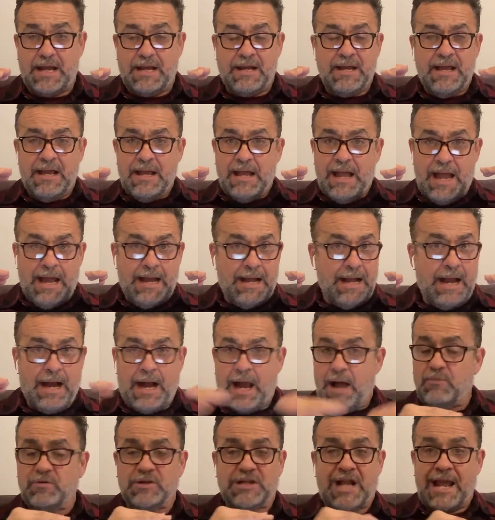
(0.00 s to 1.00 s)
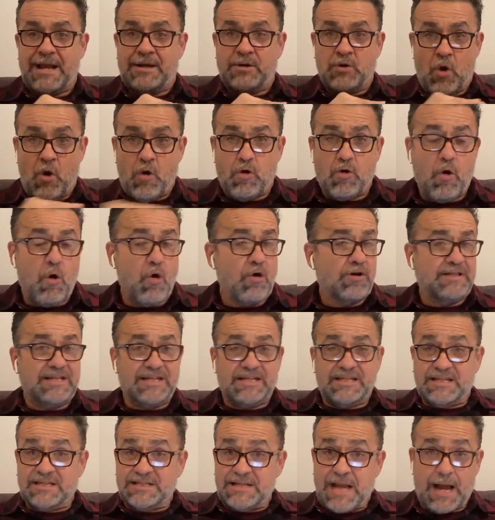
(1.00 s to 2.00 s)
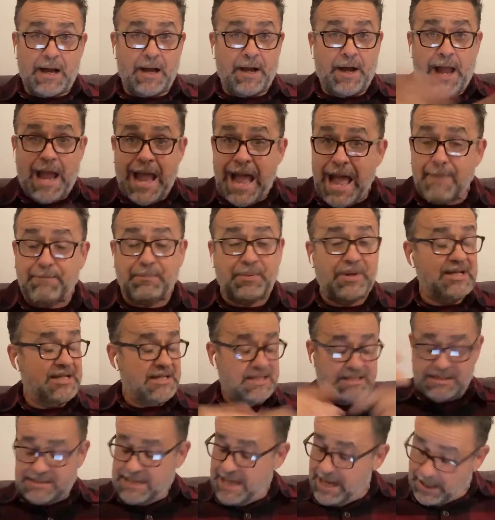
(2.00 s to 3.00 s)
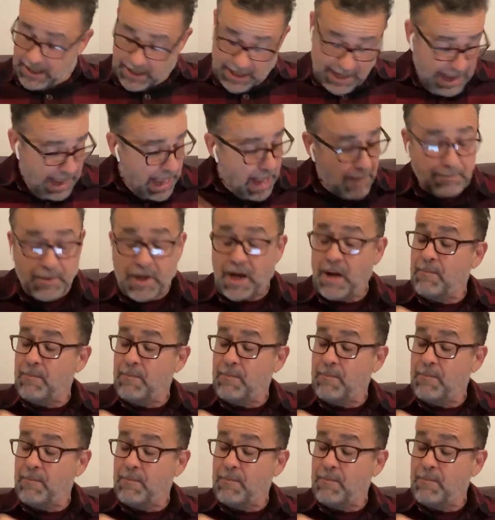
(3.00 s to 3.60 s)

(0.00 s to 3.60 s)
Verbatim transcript: And and and I was like, no, Lord, this is not gonna happen. This is not gonna happen.